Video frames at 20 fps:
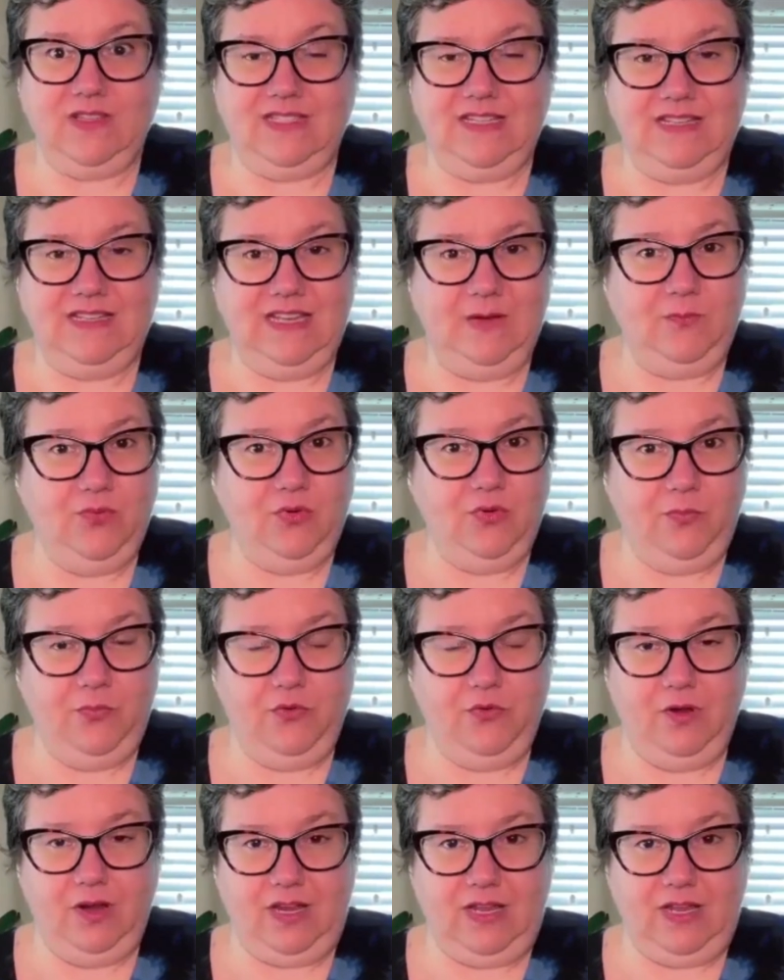I was eating
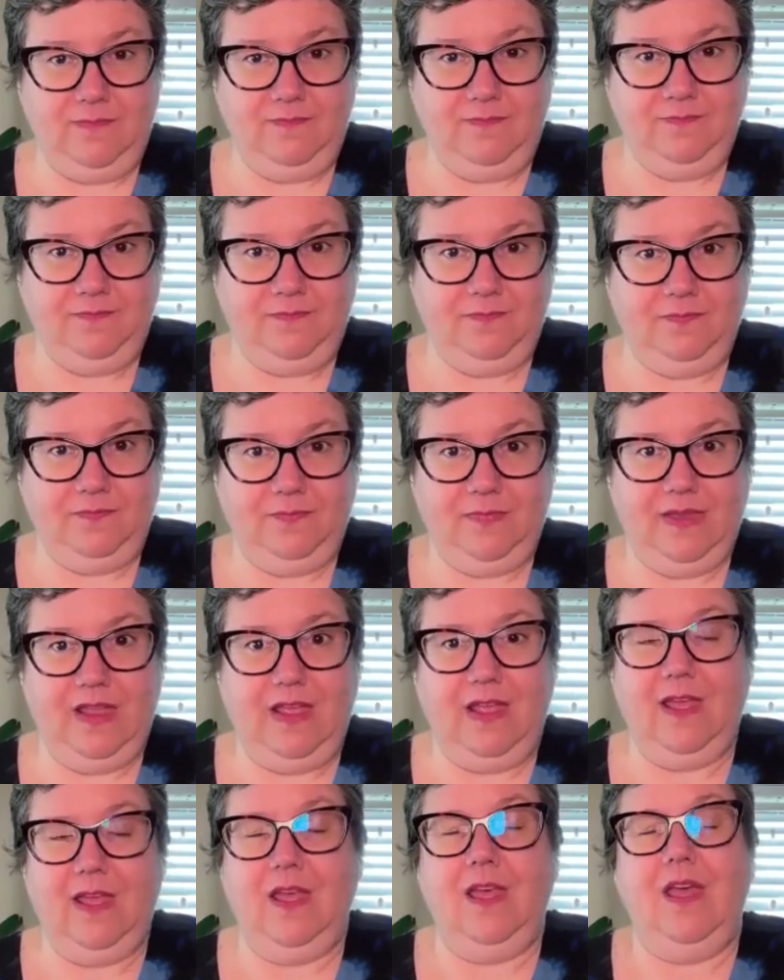properly.
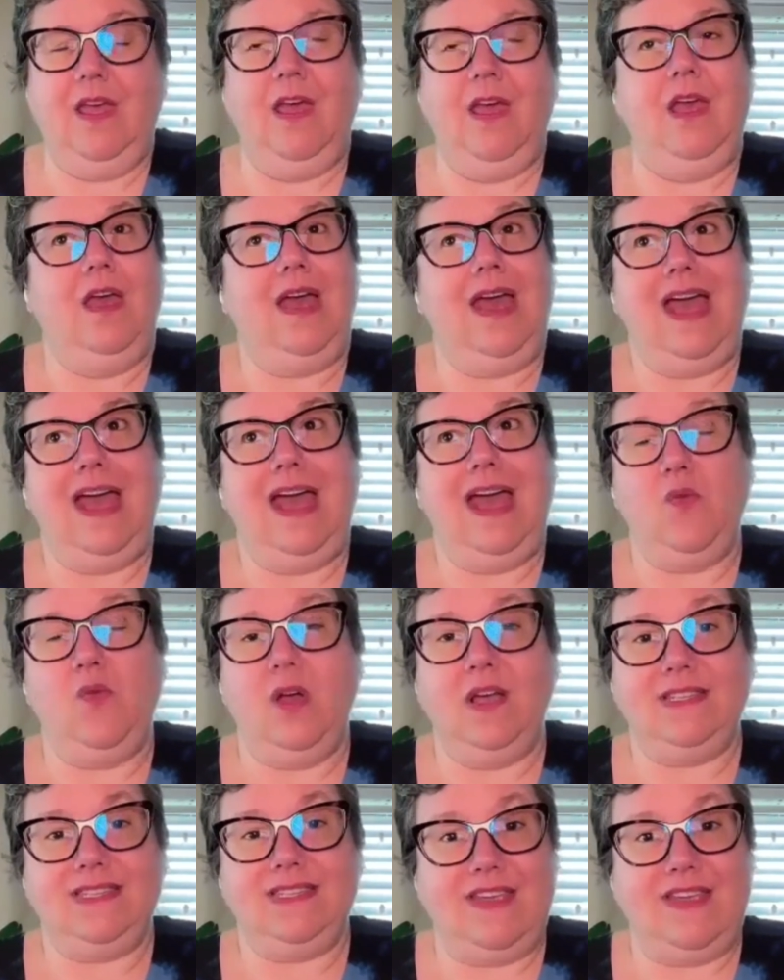I